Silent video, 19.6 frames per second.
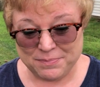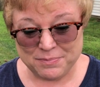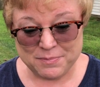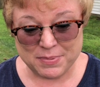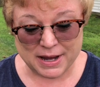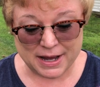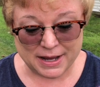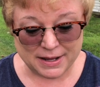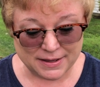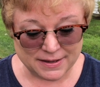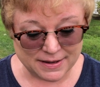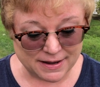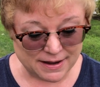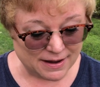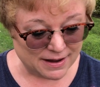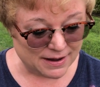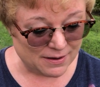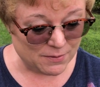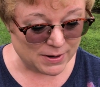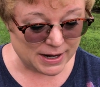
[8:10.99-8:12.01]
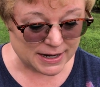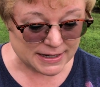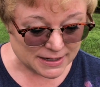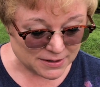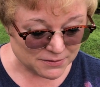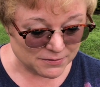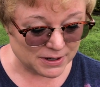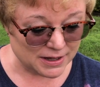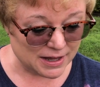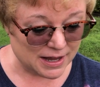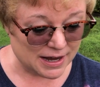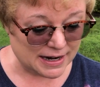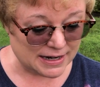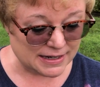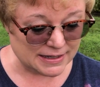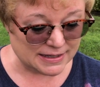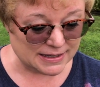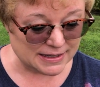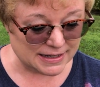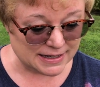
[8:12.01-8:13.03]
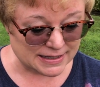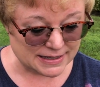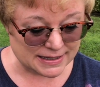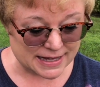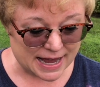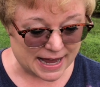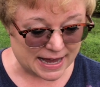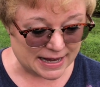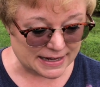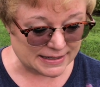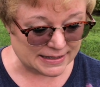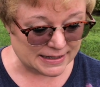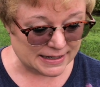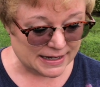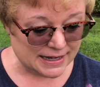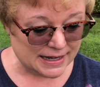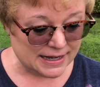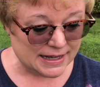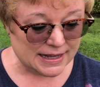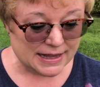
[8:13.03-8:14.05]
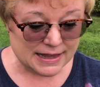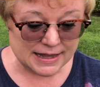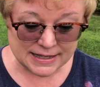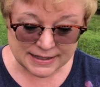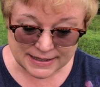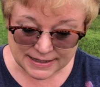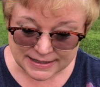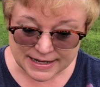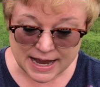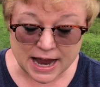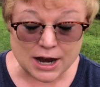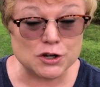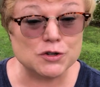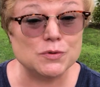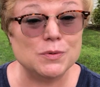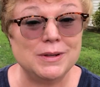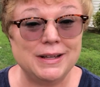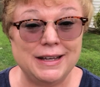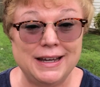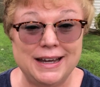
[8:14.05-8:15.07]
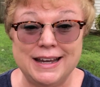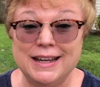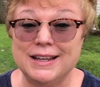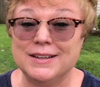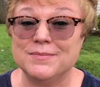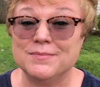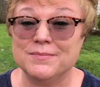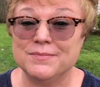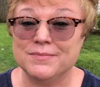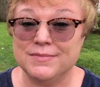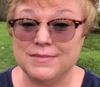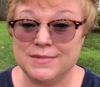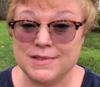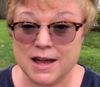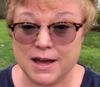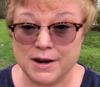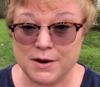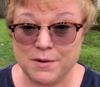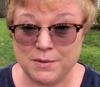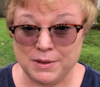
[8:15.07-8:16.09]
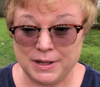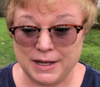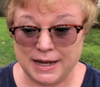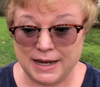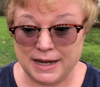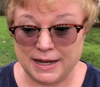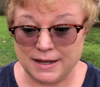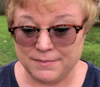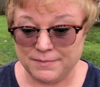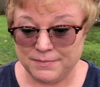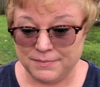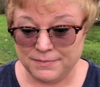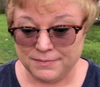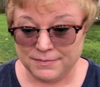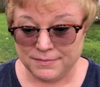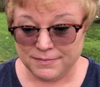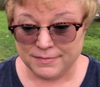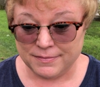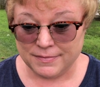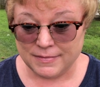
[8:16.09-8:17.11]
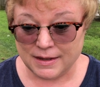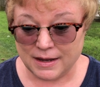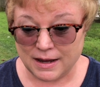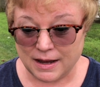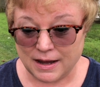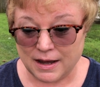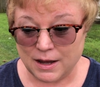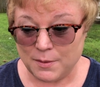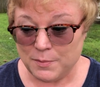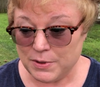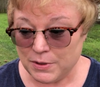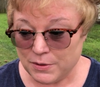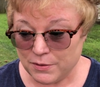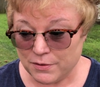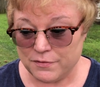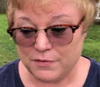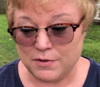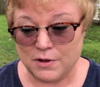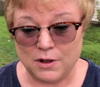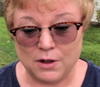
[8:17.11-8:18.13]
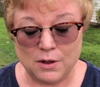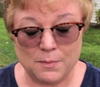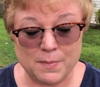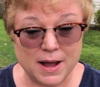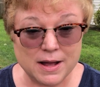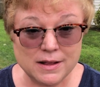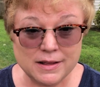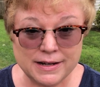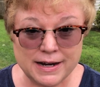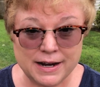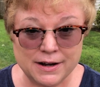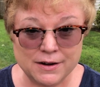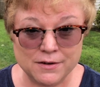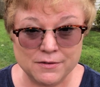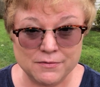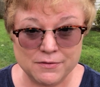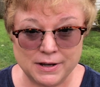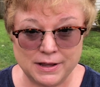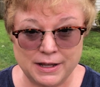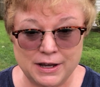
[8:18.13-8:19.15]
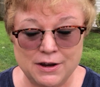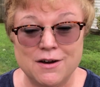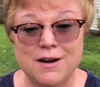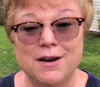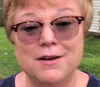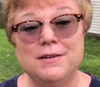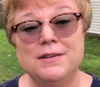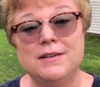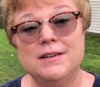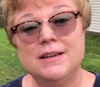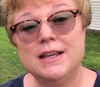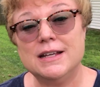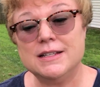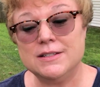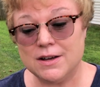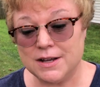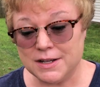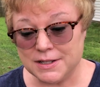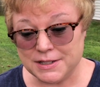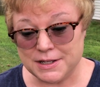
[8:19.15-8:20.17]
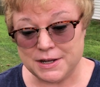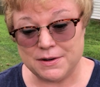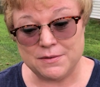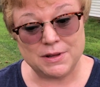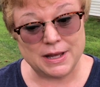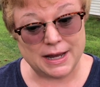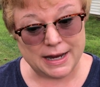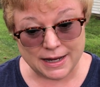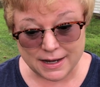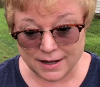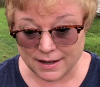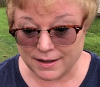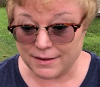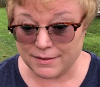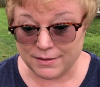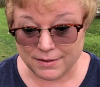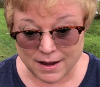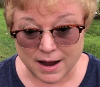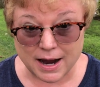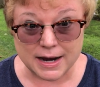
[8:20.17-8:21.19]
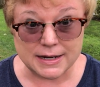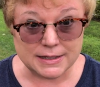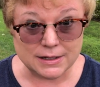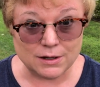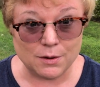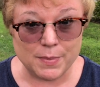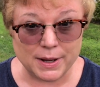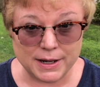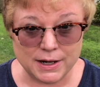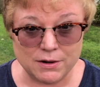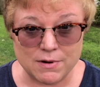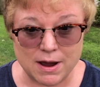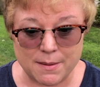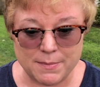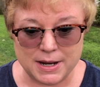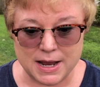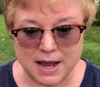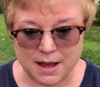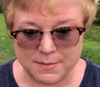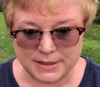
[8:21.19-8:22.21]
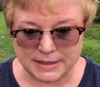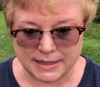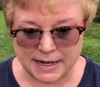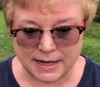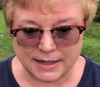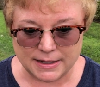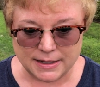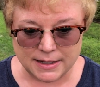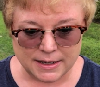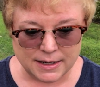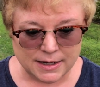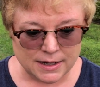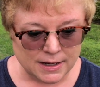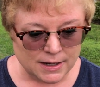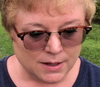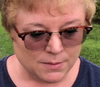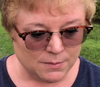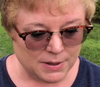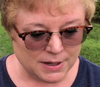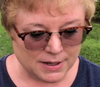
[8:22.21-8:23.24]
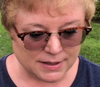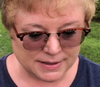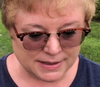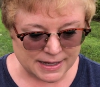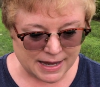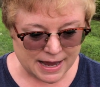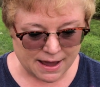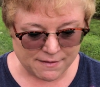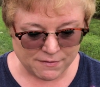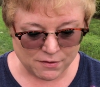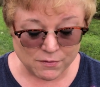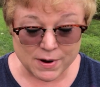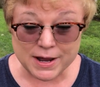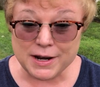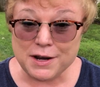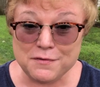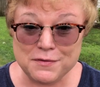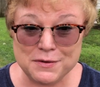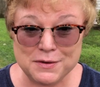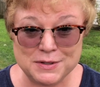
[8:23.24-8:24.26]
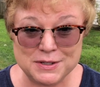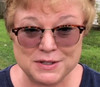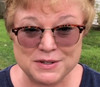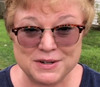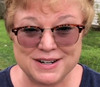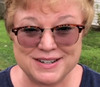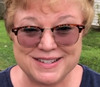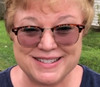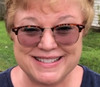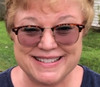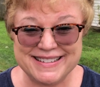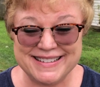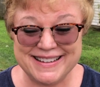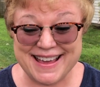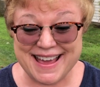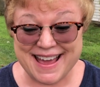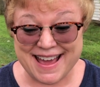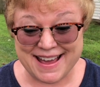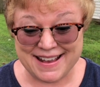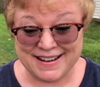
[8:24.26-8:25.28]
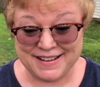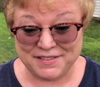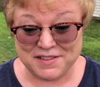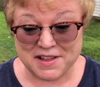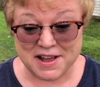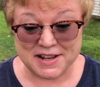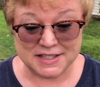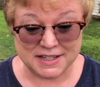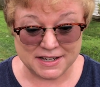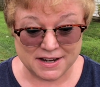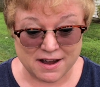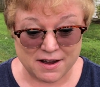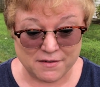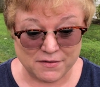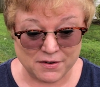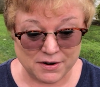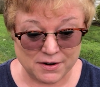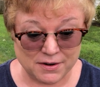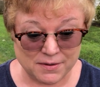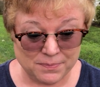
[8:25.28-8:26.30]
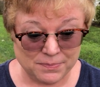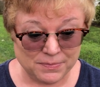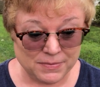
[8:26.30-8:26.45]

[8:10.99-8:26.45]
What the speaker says: But what I didn't realize is that this is actually not only a beautiful pollinator-friendly garden, it's also like ideal bunny rabbit habitat, because they have a ready food source and lots of cover.